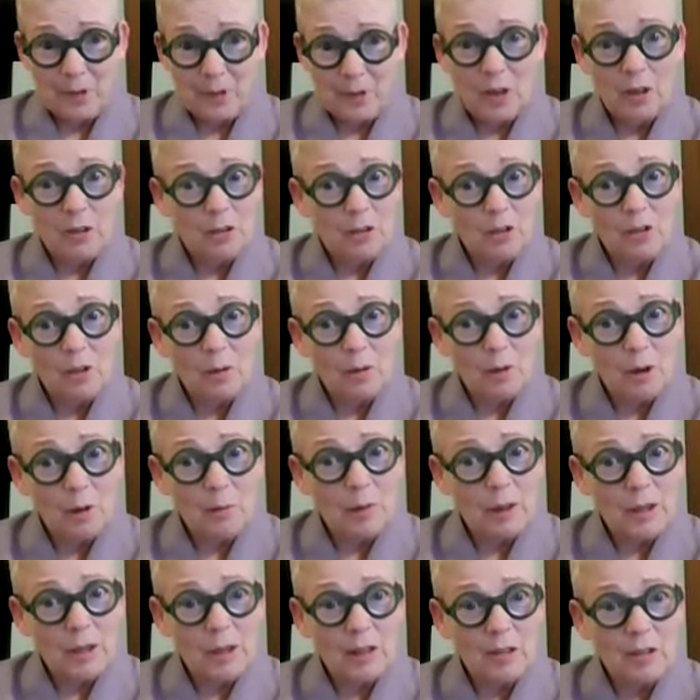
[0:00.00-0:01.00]
Do you know what I
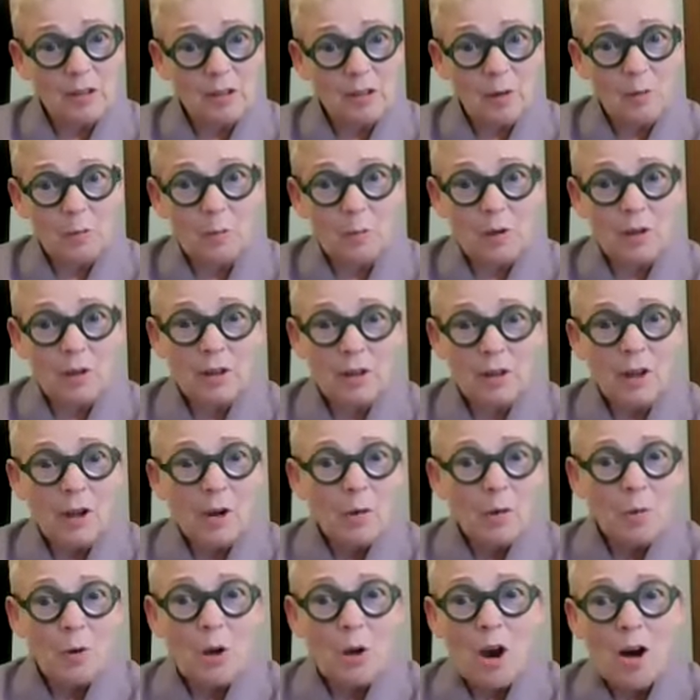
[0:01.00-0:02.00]
mean? It's like
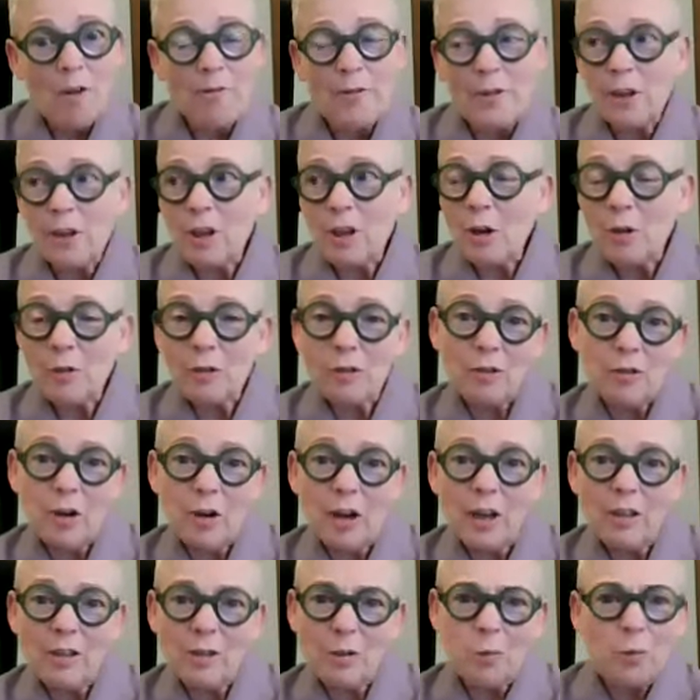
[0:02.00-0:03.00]
we often go
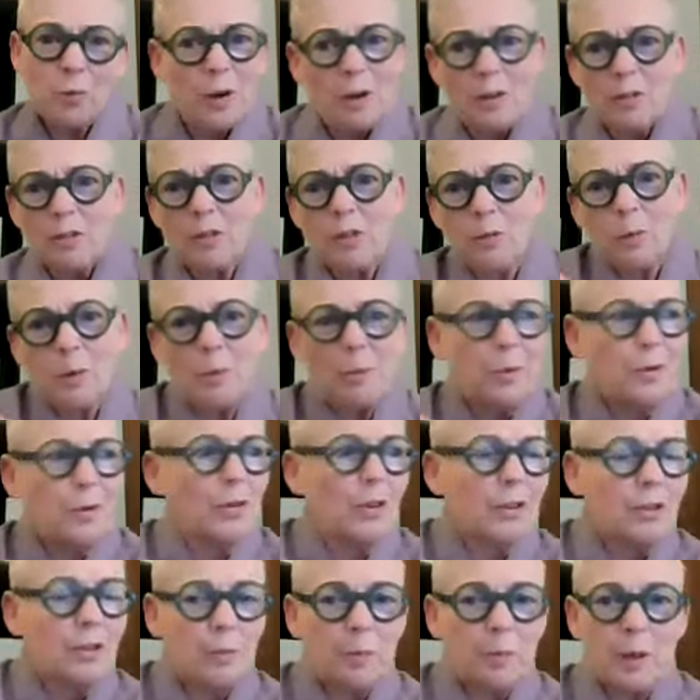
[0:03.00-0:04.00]
straight to where should we
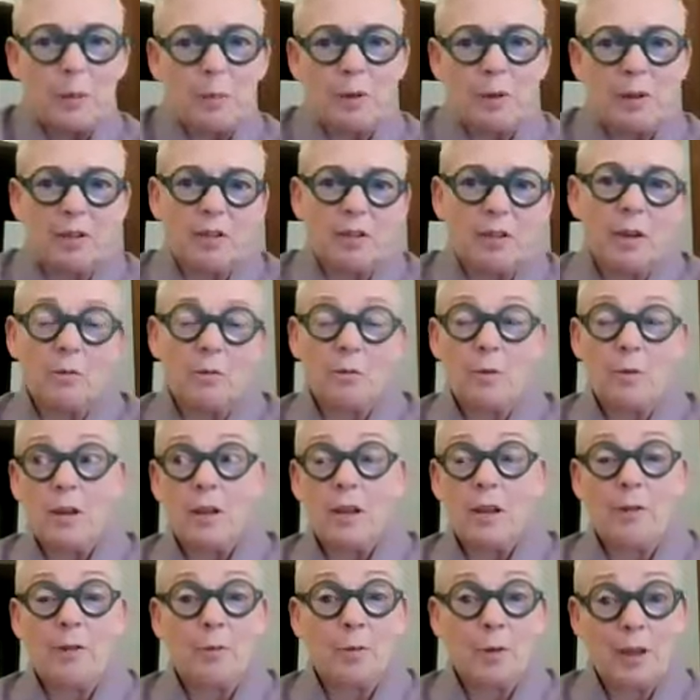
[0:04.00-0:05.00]
put these people? It's like,
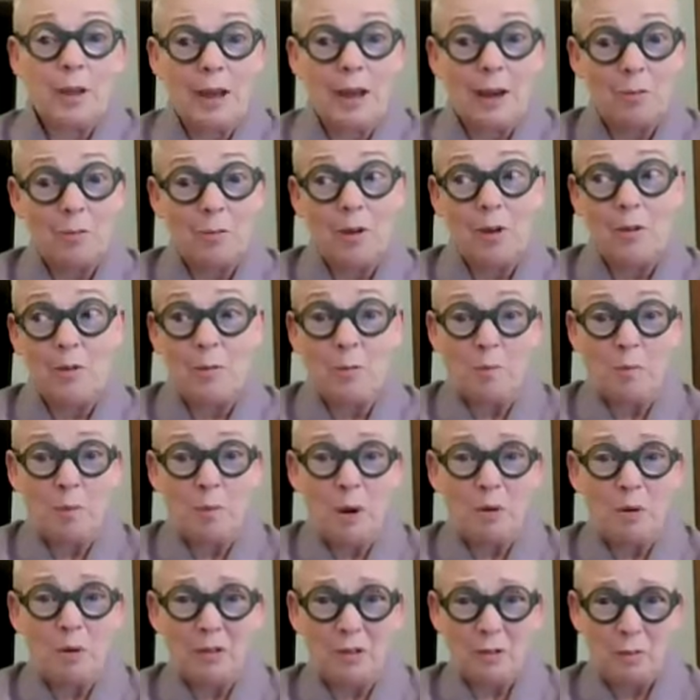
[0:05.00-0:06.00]
well, if we get rid of
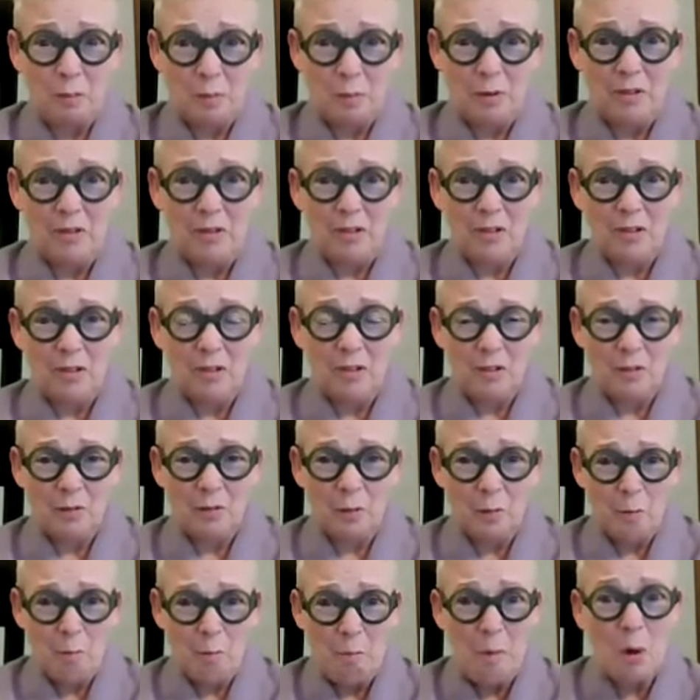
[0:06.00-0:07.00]
most prisons
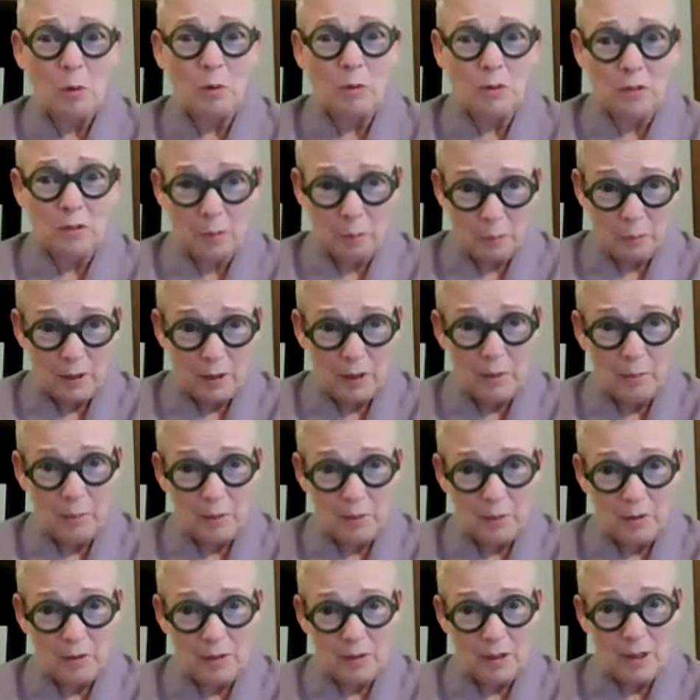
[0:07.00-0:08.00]
for most
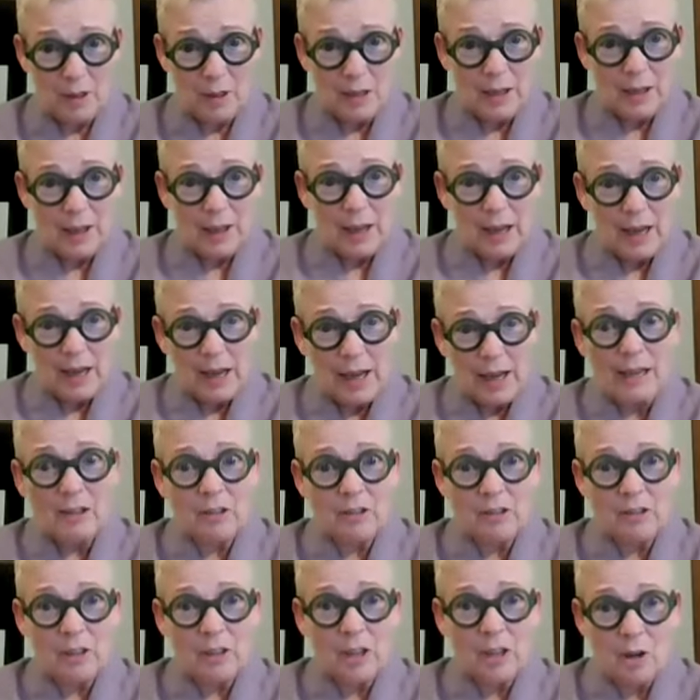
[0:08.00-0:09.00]
people, and
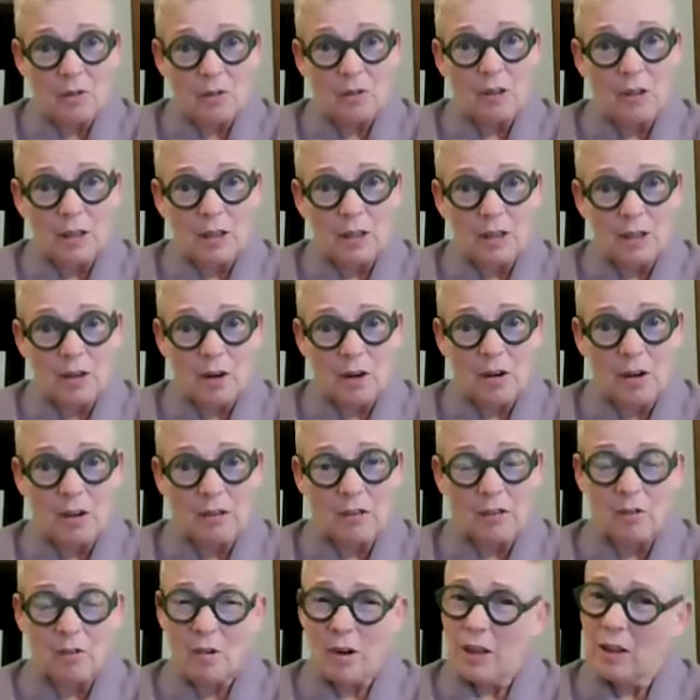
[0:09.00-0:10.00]
actually only
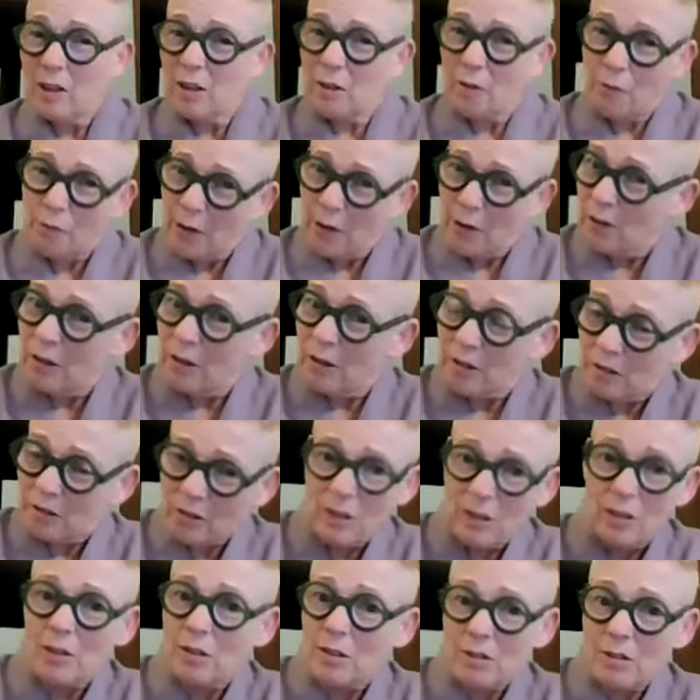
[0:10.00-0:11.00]
incarcerate the very
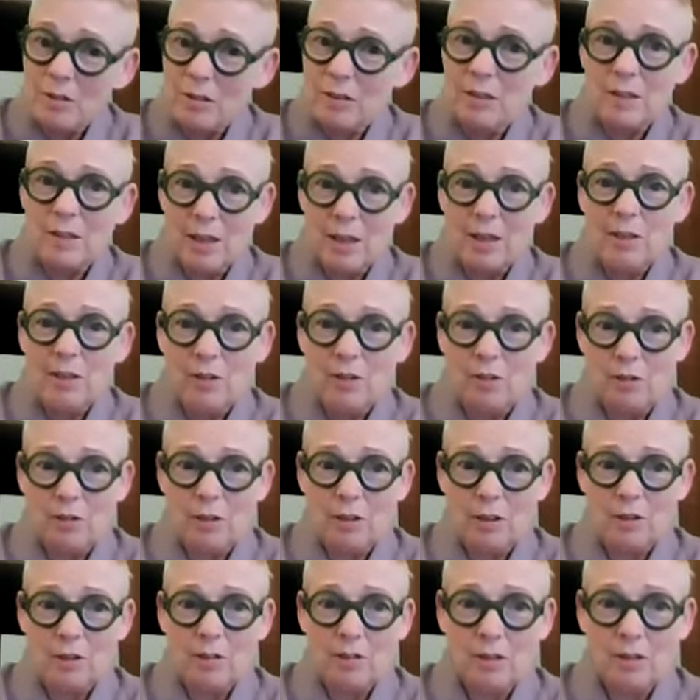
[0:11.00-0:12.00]
seriously
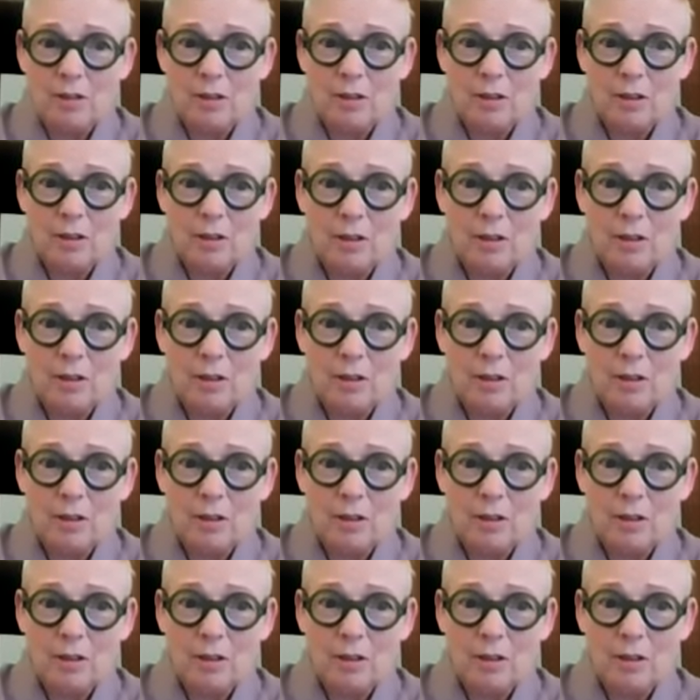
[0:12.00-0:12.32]
dangerous.